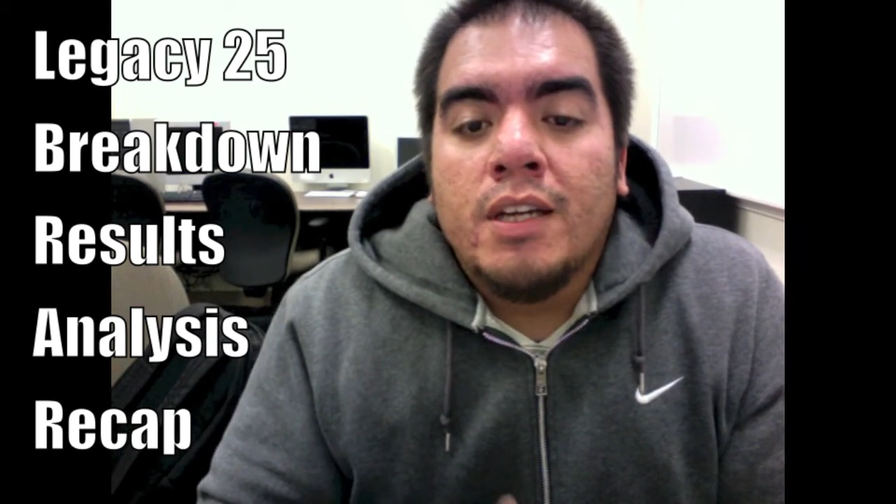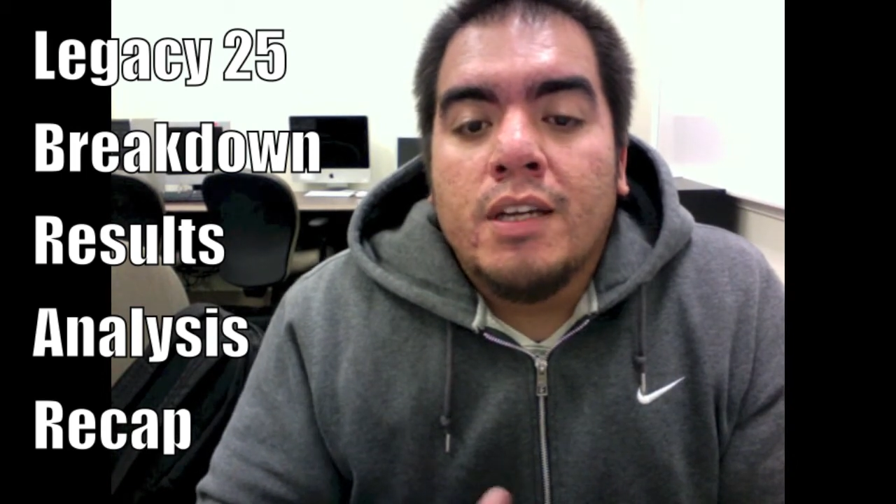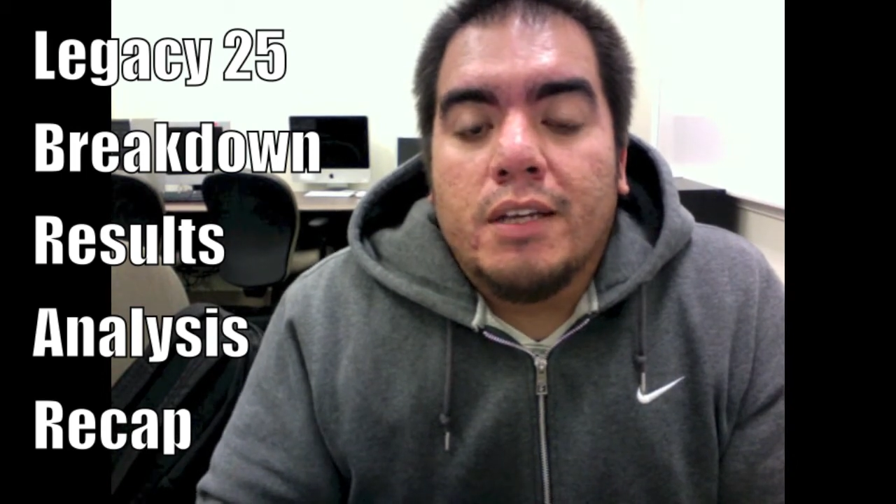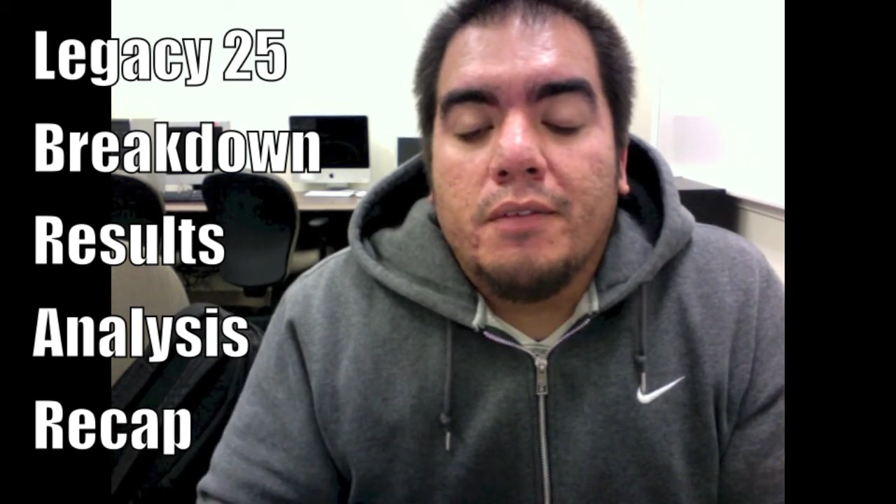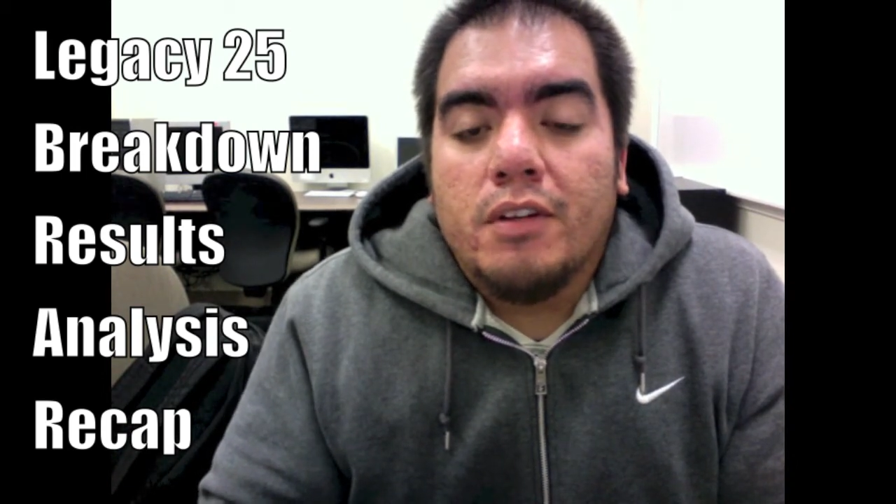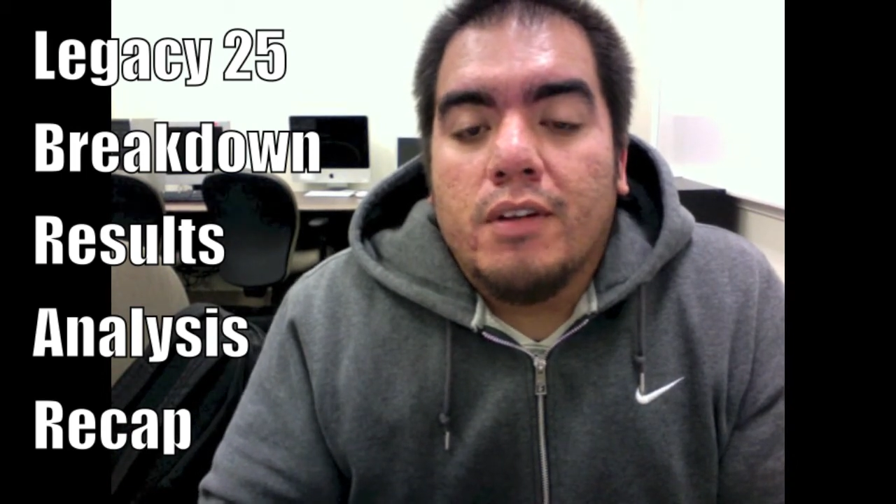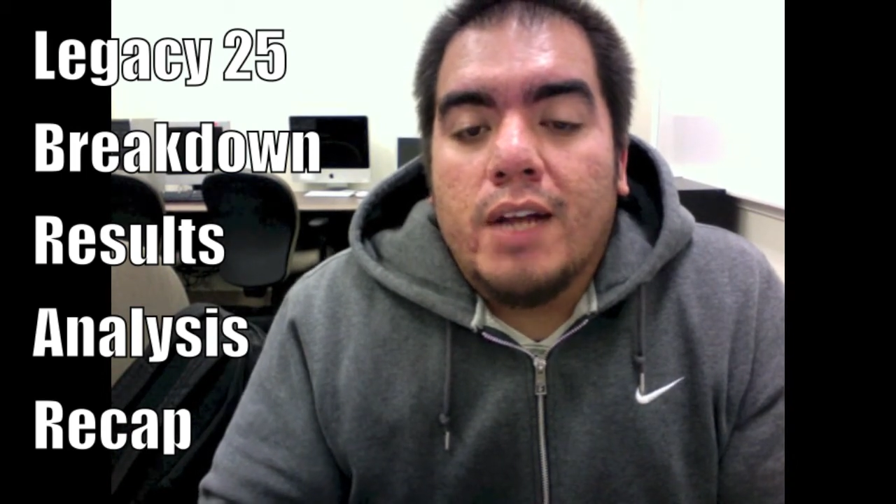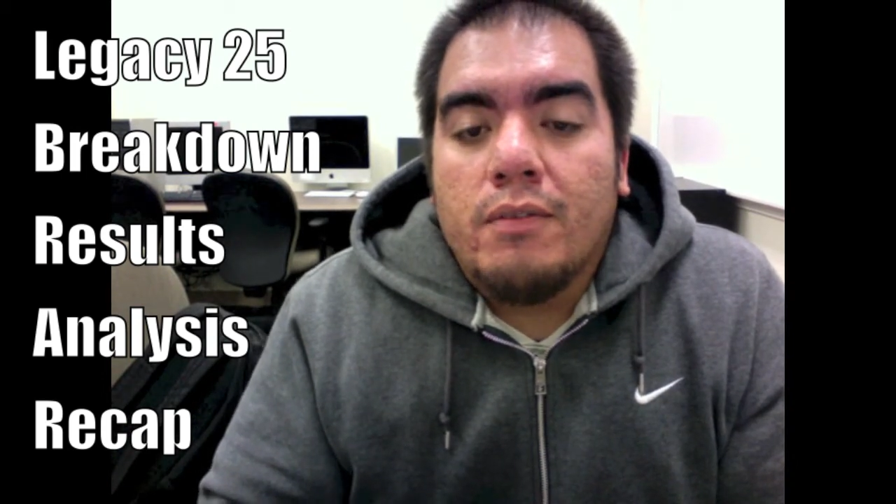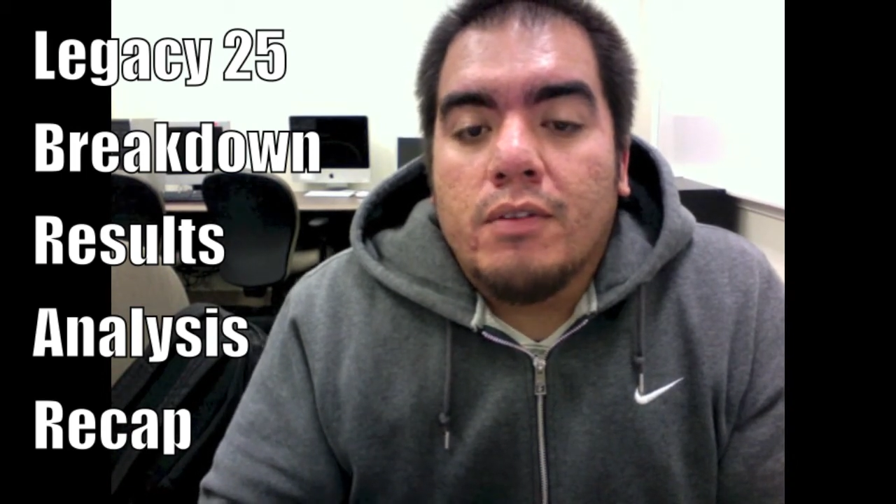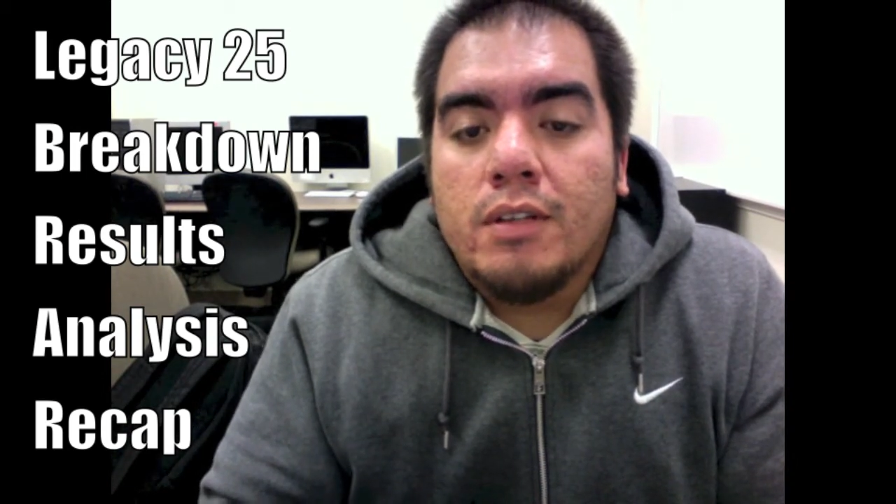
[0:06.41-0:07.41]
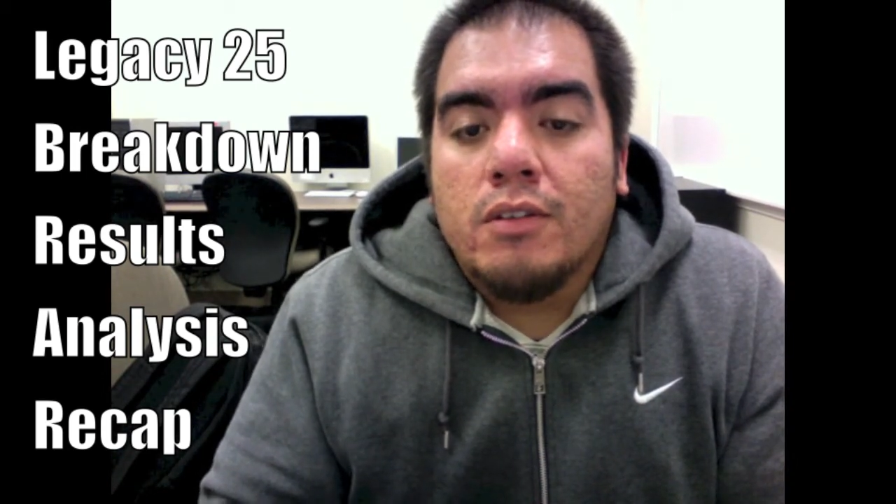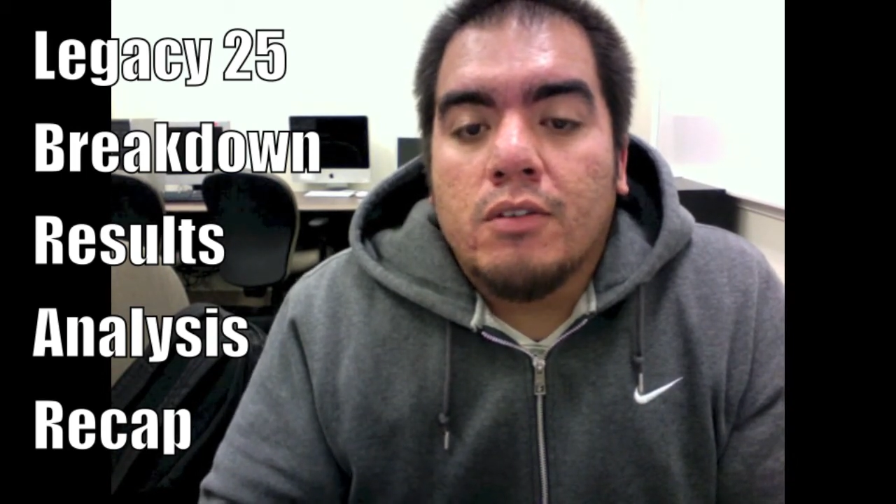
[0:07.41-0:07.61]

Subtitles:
giving you live results,